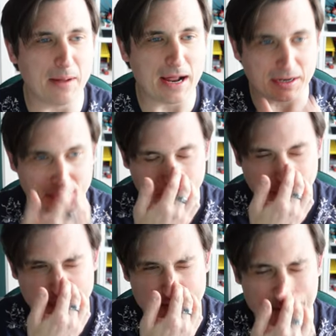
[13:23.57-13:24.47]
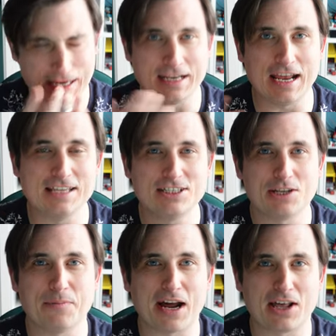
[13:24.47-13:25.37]
back plugged in into
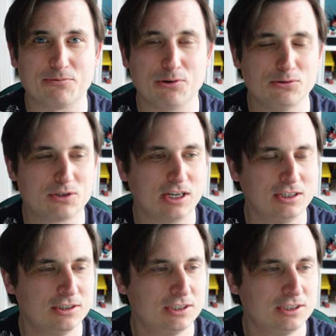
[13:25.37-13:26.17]
the back of the router.